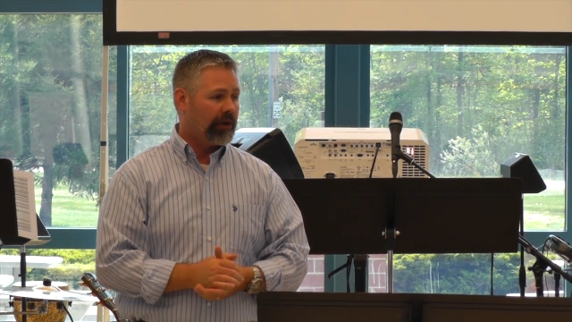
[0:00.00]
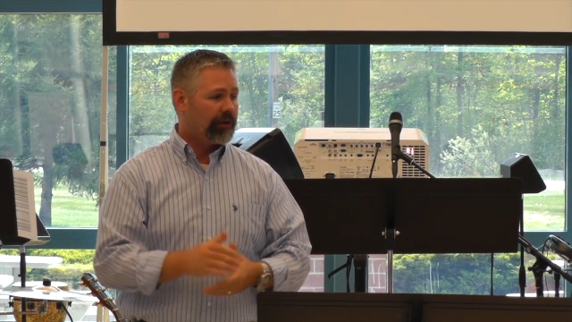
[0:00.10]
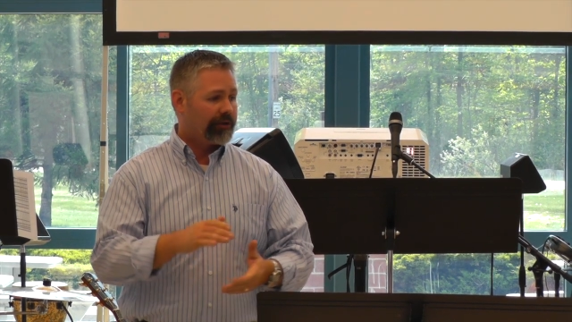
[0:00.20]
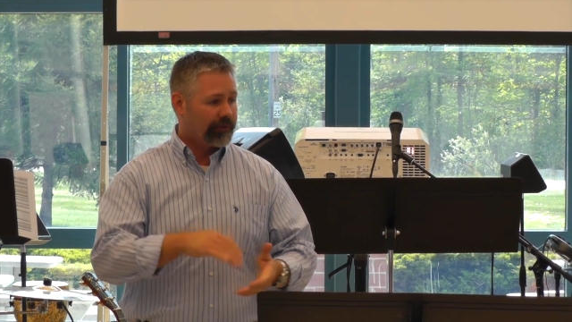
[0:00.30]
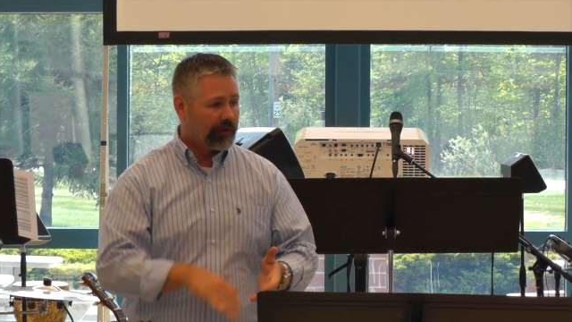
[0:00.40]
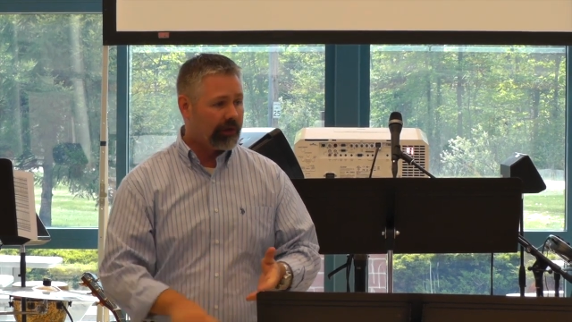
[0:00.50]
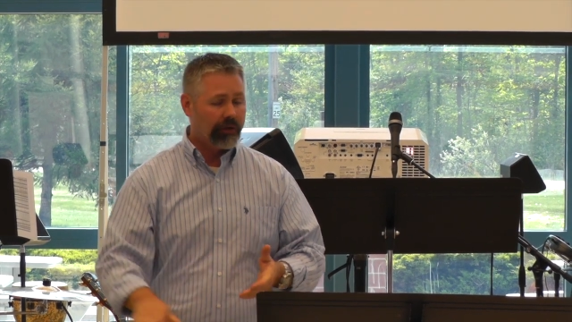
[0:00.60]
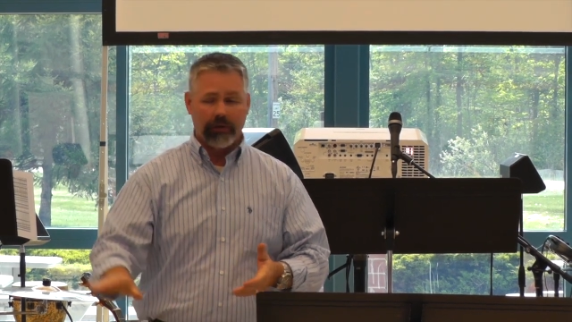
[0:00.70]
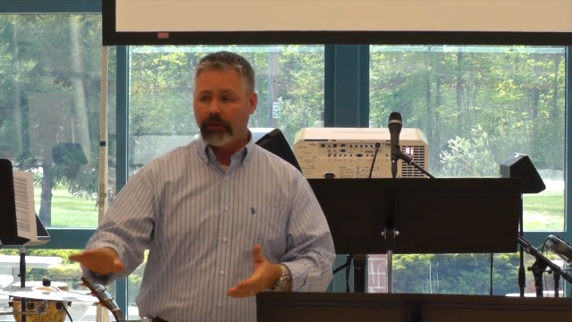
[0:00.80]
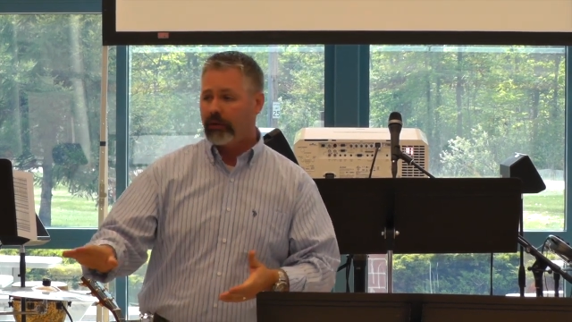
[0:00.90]

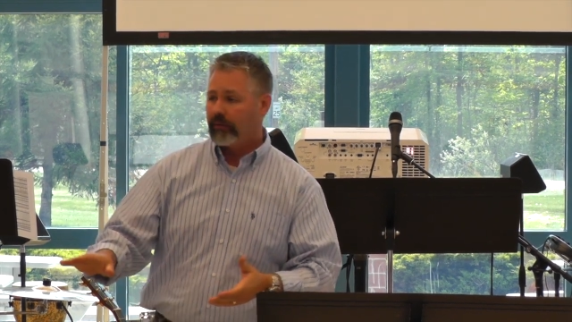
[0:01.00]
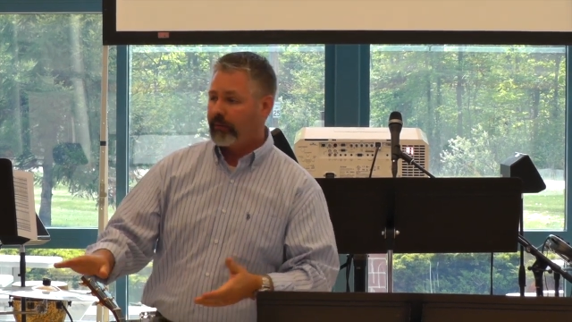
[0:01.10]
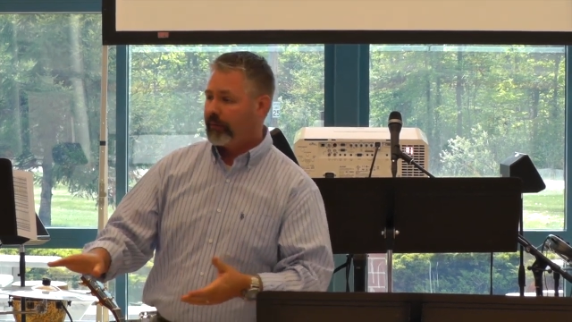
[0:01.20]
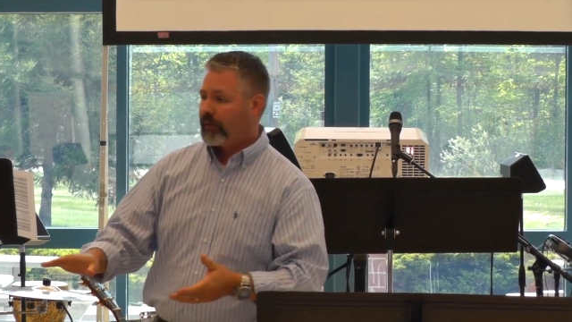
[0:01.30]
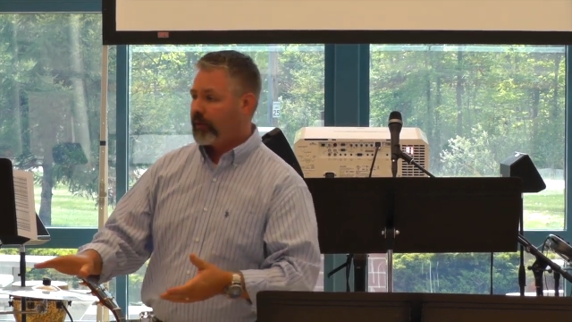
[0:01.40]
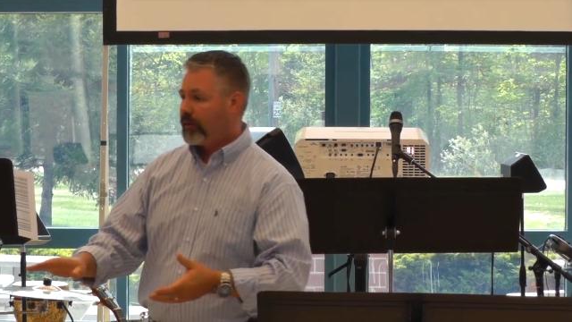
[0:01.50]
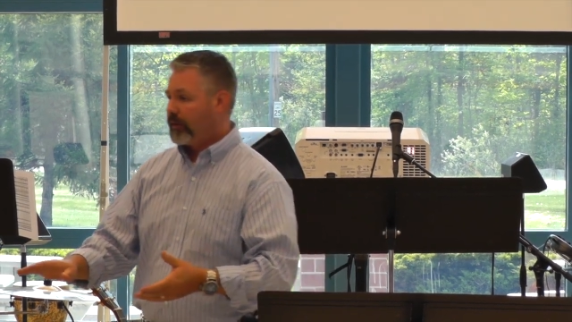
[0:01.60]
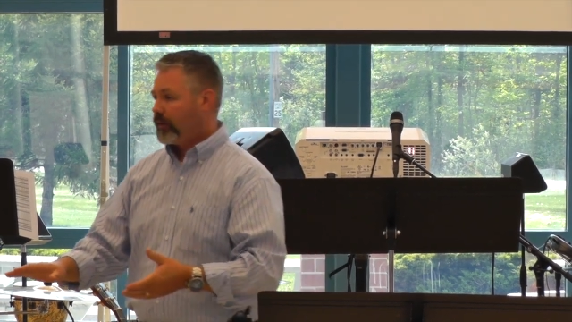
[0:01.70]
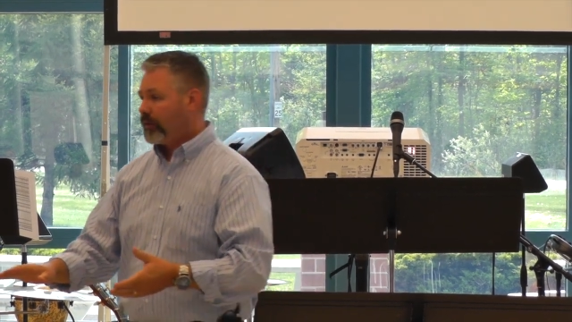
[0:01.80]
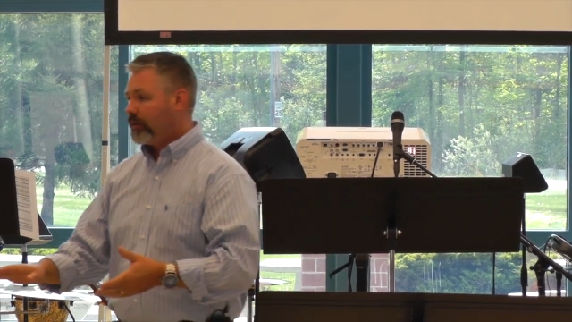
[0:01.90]
through
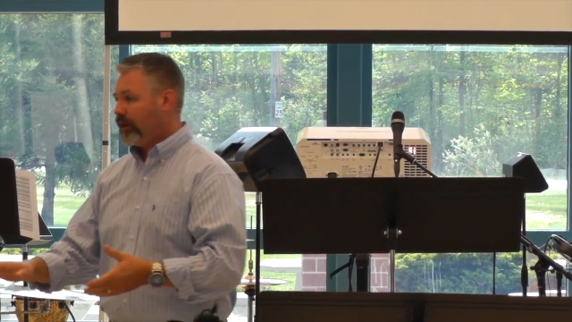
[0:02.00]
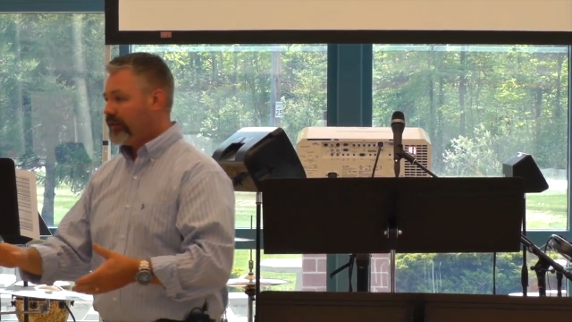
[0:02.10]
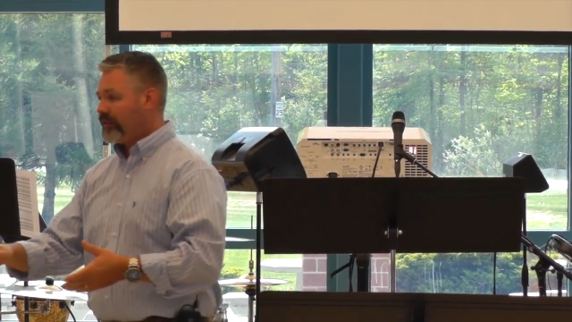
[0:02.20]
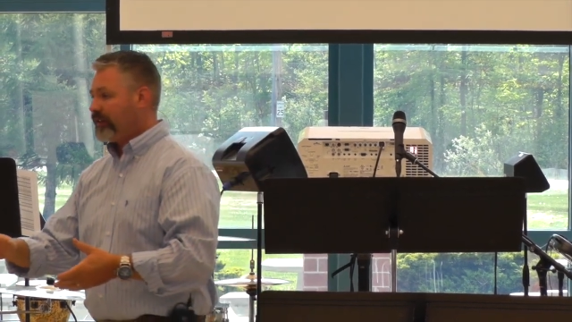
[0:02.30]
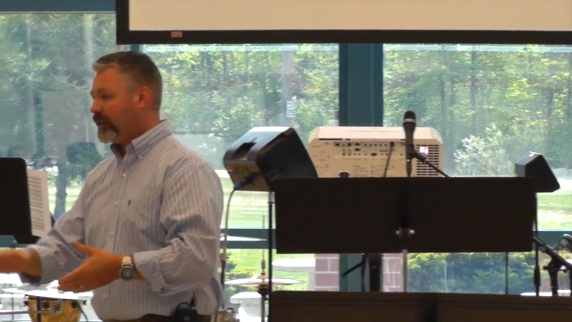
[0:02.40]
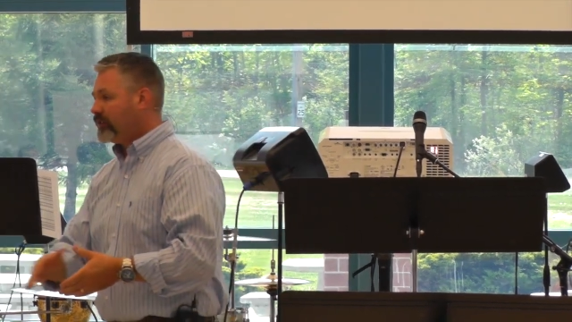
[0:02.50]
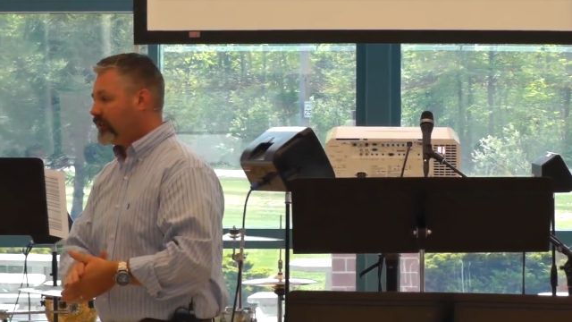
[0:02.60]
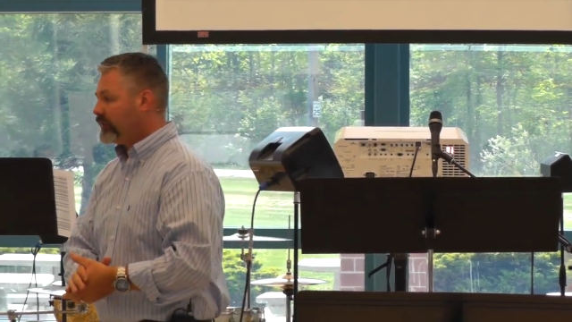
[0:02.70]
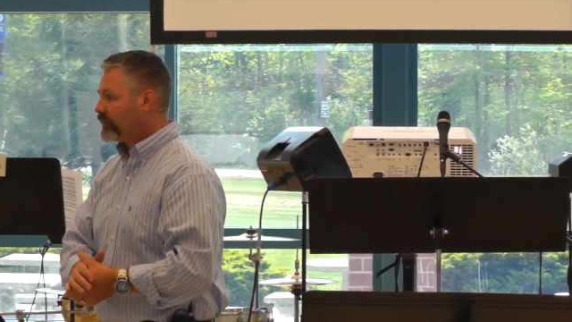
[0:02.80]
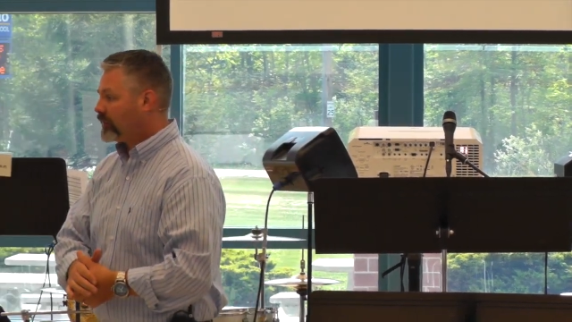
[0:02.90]
His Son,
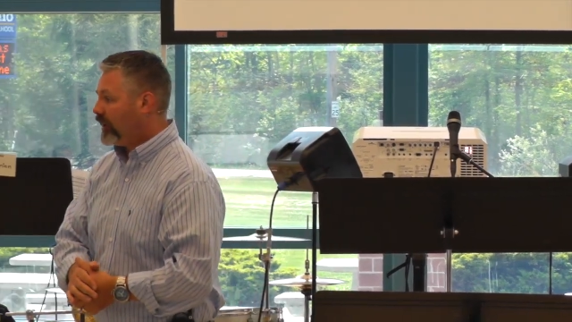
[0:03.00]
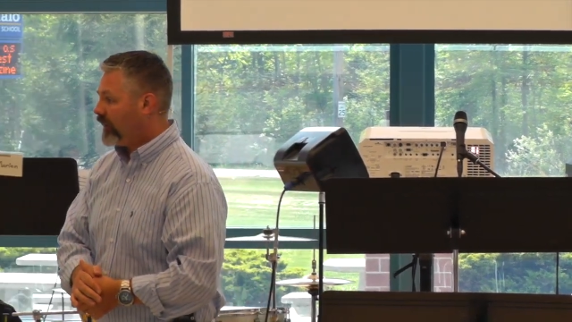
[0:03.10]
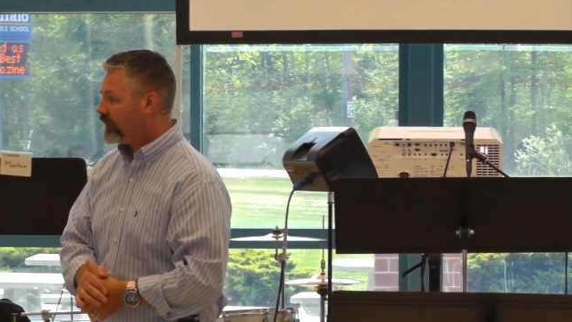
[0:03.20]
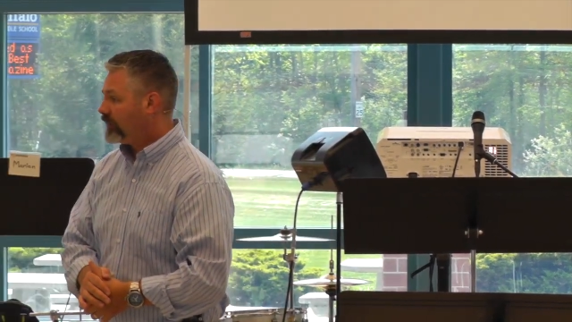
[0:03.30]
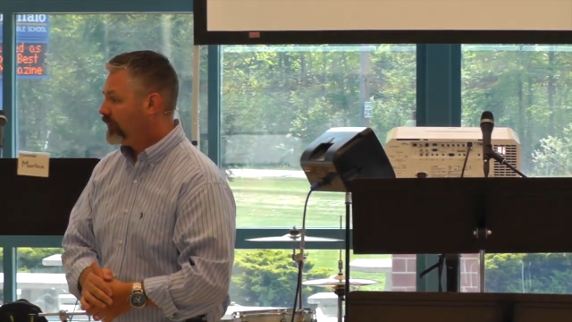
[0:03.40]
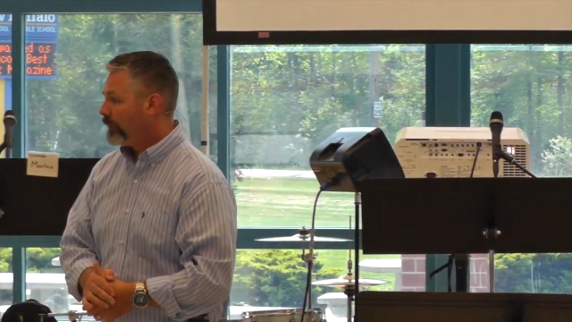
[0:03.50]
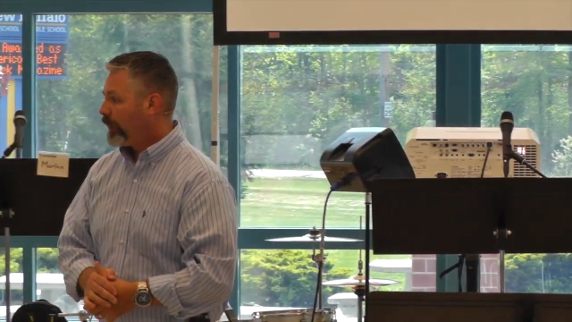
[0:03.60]
Jesus Christ.